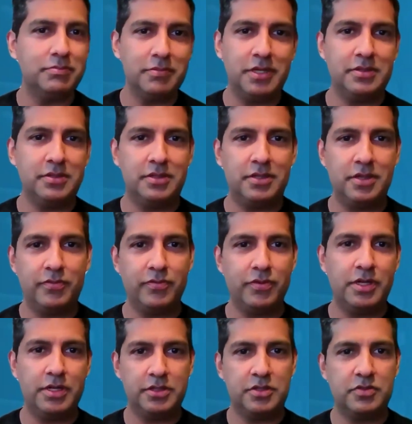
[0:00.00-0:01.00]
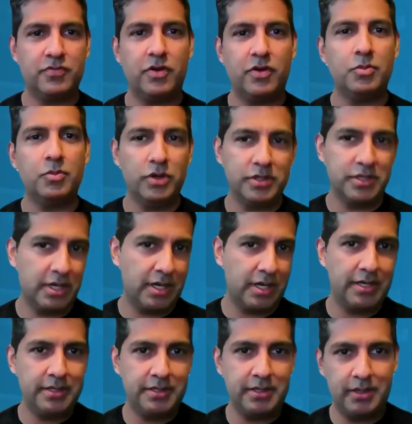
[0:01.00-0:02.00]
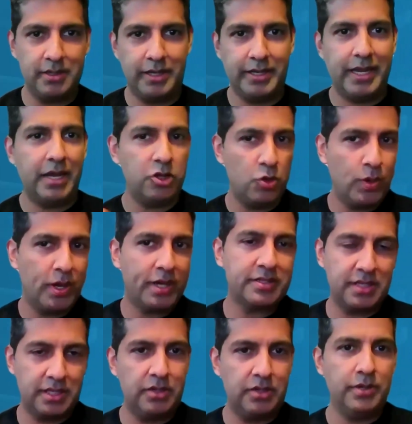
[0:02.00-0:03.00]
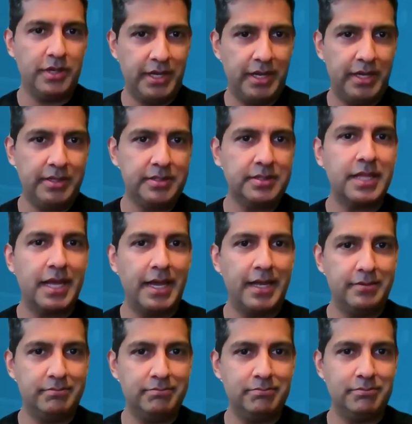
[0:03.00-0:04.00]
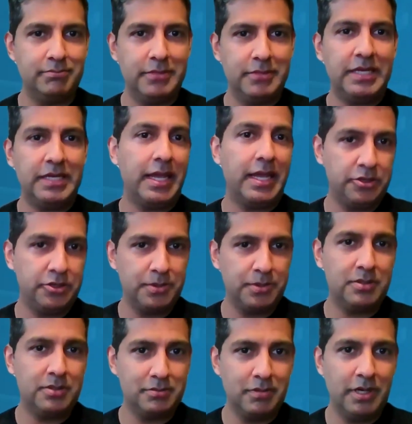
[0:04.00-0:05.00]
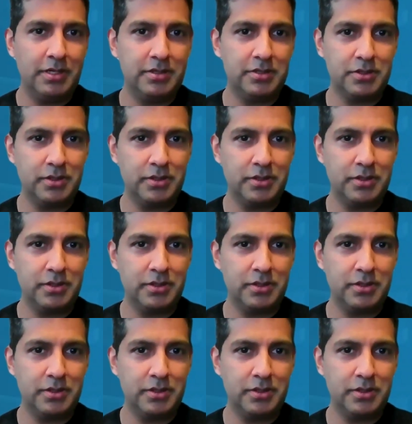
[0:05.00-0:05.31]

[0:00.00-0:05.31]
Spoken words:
is different because it's far more tied into like how you execute against that engagement, right? So